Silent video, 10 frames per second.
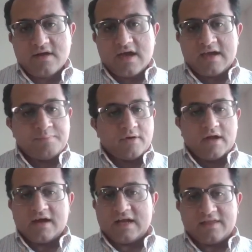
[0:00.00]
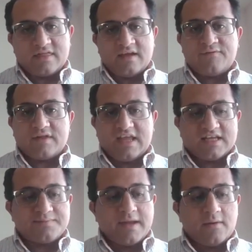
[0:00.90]
And Parag, I think for the
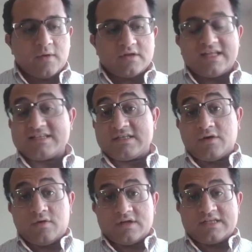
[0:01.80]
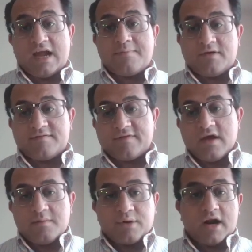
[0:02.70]
SBA world, that's the only type of
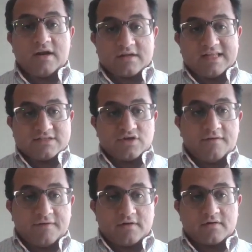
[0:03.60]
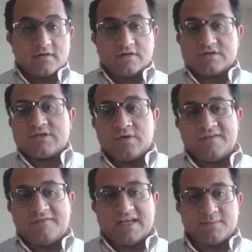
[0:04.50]
product that's offered. There's no
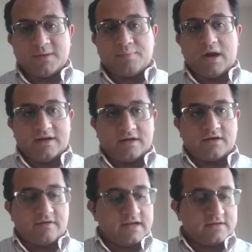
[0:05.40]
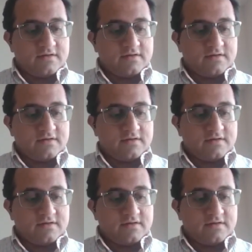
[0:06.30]
investment product, correct?